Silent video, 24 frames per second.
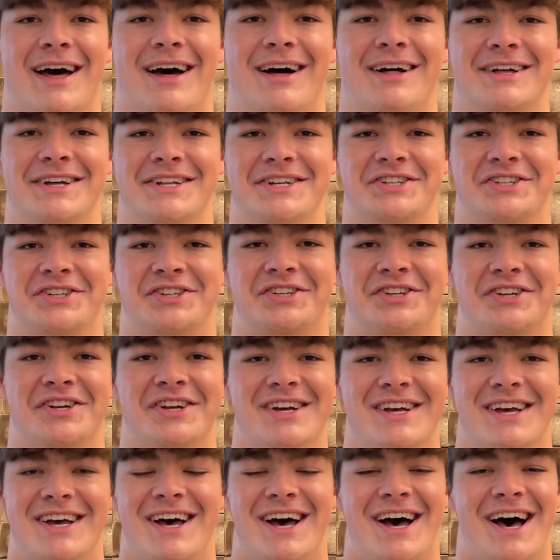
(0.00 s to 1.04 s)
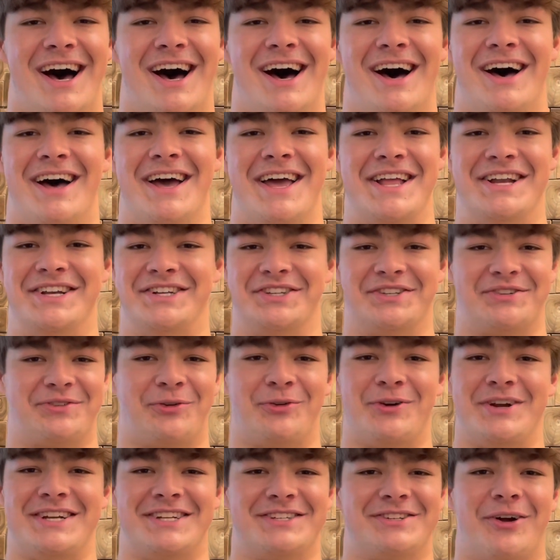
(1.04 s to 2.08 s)
knowledge and just
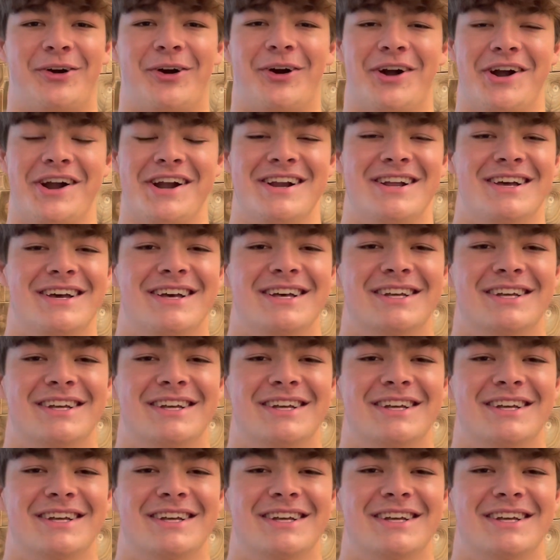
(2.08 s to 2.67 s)
restart.